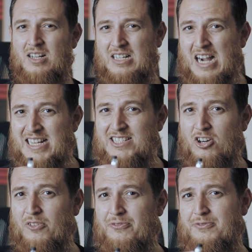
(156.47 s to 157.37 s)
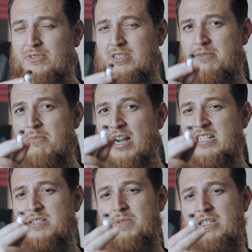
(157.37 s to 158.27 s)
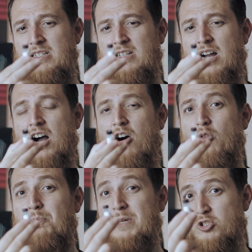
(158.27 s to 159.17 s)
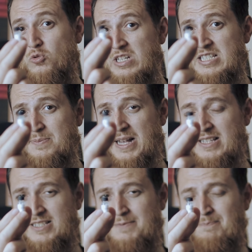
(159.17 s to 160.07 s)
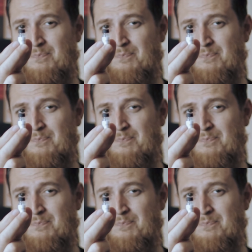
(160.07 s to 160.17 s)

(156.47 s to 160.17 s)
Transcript: kind of reminds me how patchouli smells.